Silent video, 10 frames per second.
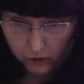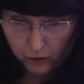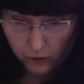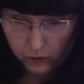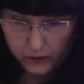
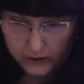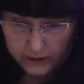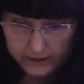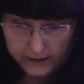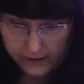So
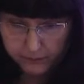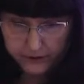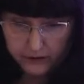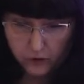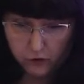uh, there is a
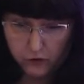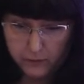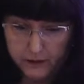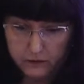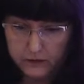bit also
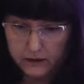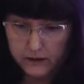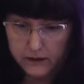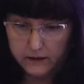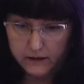about
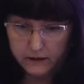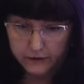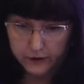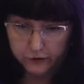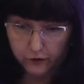uh,
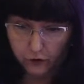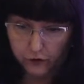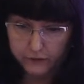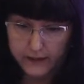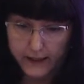conditions
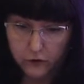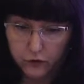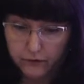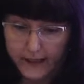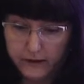of the rent
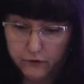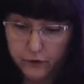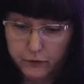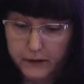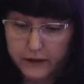of land
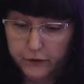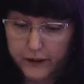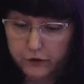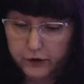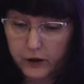for
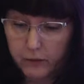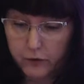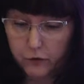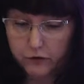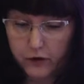manufacturing
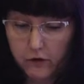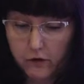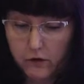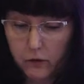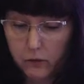projects.
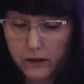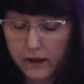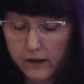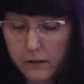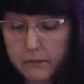So
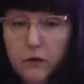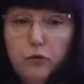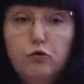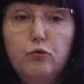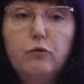it's
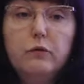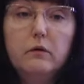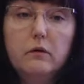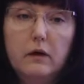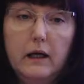about two
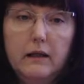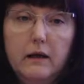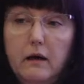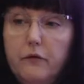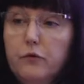and a
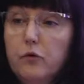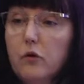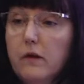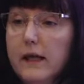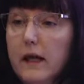half
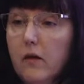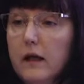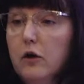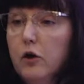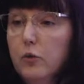euro cents,
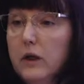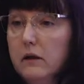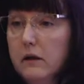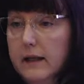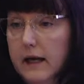including
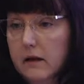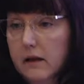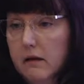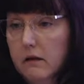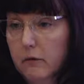the tax
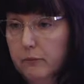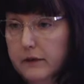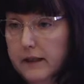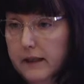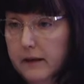
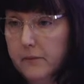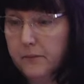per year.